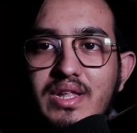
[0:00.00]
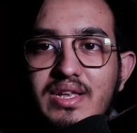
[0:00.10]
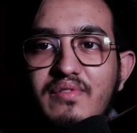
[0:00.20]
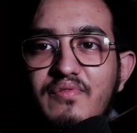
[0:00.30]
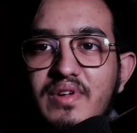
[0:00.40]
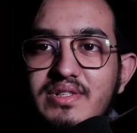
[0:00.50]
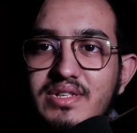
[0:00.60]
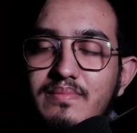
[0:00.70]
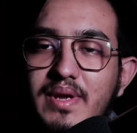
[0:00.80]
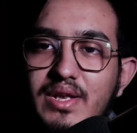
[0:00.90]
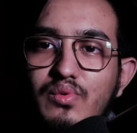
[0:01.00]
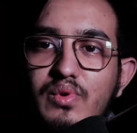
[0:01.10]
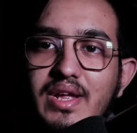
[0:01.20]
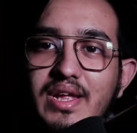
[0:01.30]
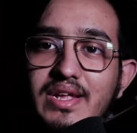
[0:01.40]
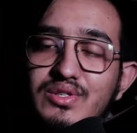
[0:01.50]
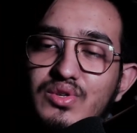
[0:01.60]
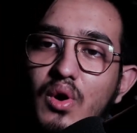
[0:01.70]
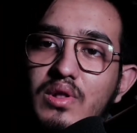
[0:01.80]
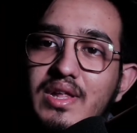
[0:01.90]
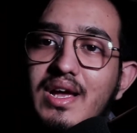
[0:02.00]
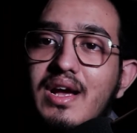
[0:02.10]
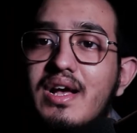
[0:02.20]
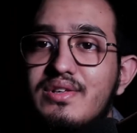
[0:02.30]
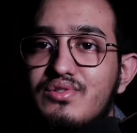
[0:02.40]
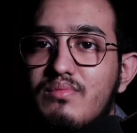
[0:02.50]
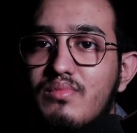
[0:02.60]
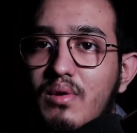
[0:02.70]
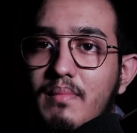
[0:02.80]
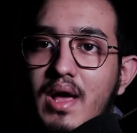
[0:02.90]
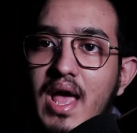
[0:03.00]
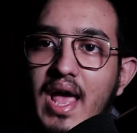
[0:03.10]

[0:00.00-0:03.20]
the differences between installing a custom ROM